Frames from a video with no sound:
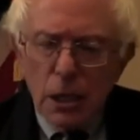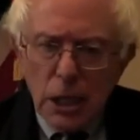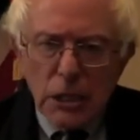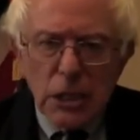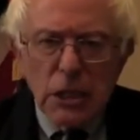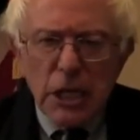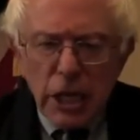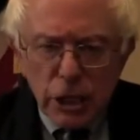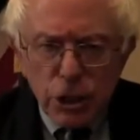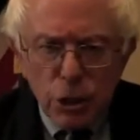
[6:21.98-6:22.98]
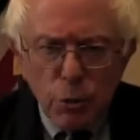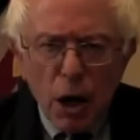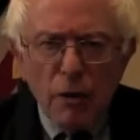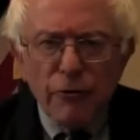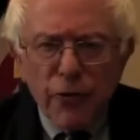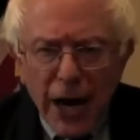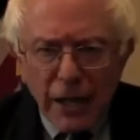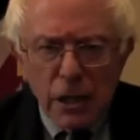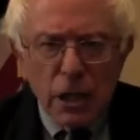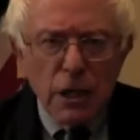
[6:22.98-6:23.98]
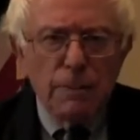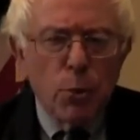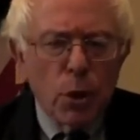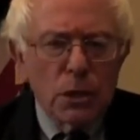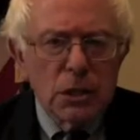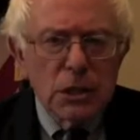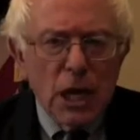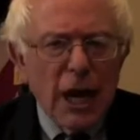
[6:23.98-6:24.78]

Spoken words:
This is an issue of vital importance.